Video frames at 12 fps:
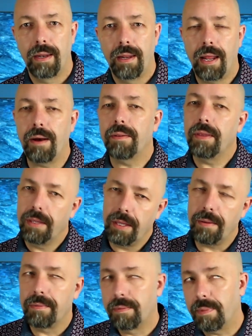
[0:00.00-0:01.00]
Now, you
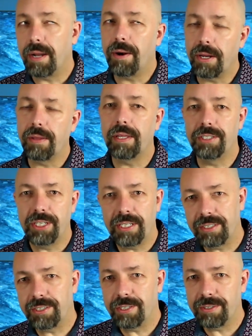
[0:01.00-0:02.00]
might argue that
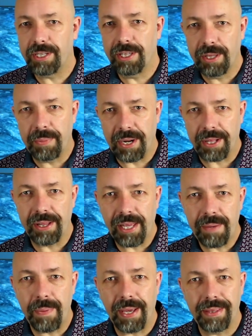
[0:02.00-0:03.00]
Jesus is using a little bit of
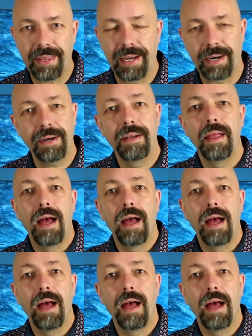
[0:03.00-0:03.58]
clickbait there,